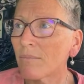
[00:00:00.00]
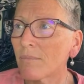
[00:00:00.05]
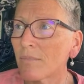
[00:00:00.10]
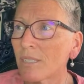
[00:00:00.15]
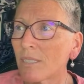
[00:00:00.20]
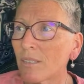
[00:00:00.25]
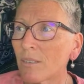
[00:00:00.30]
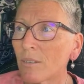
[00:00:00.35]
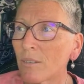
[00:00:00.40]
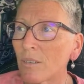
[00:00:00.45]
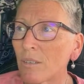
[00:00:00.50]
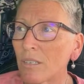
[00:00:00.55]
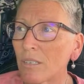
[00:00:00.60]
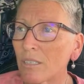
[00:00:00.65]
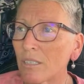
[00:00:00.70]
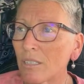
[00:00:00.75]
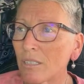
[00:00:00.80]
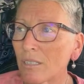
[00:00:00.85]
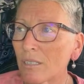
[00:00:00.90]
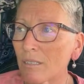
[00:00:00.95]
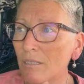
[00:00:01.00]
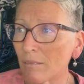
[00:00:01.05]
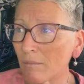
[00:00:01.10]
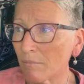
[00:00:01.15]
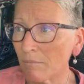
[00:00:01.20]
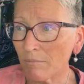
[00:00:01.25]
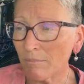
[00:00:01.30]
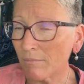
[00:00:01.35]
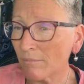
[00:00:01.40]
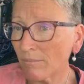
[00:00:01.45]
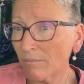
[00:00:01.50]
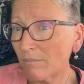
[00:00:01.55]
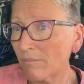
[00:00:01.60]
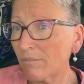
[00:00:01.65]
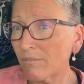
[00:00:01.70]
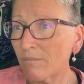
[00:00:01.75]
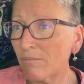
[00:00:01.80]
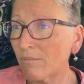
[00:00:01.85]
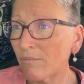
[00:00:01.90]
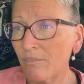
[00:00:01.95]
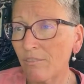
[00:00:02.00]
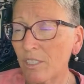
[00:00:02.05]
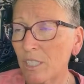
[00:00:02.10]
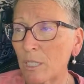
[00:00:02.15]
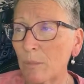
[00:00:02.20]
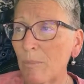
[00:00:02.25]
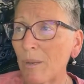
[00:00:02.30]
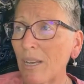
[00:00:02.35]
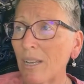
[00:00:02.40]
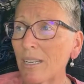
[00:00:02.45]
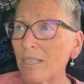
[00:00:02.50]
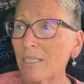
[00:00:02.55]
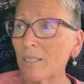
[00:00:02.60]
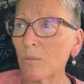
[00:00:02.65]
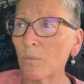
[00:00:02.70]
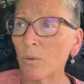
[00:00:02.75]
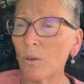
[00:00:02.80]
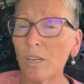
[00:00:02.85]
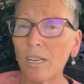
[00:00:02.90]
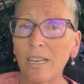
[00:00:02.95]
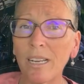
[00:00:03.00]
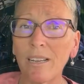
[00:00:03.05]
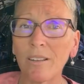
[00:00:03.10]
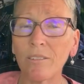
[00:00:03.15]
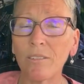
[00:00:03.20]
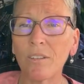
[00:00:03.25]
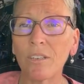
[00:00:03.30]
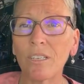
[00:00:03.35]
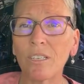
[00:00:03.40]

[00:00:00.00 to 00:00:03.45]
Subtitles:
So you can just, if a spot isn't working out, you can